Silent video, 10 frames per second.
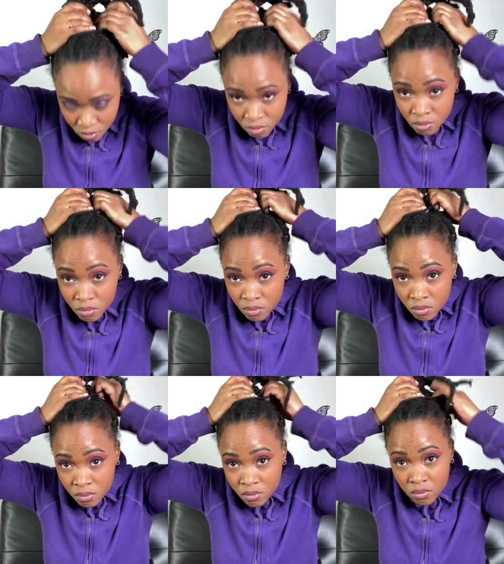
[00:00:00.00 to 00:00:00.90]

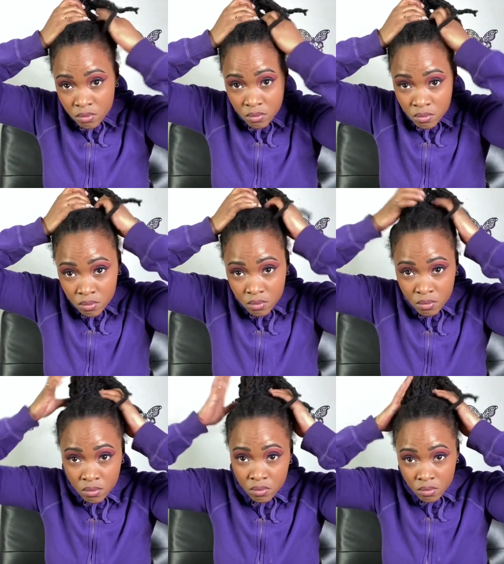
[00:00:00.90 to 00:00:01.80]

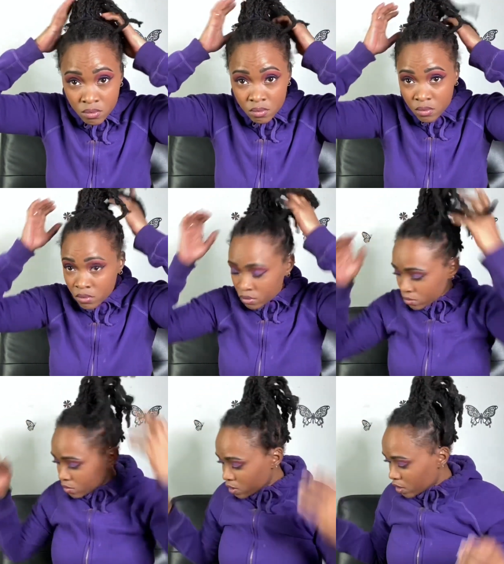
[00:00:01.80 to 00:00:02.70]

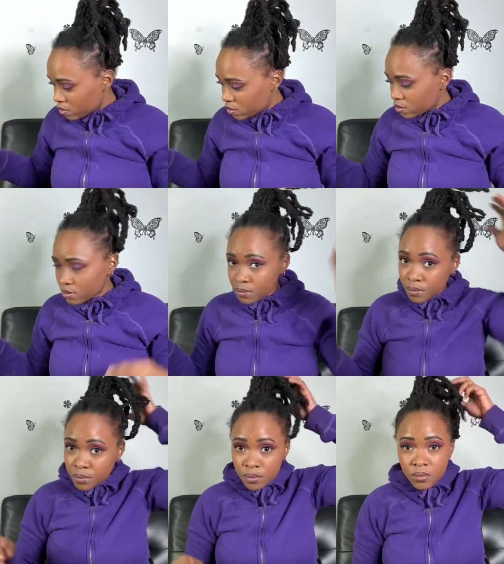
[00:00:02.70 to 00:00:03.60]

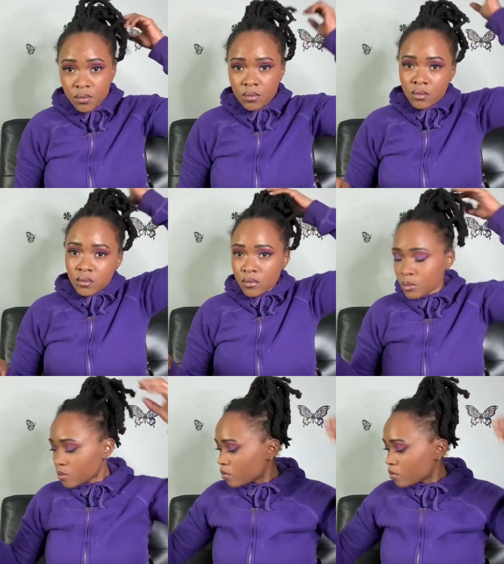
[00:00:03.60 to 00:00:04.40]
Nobody speaks.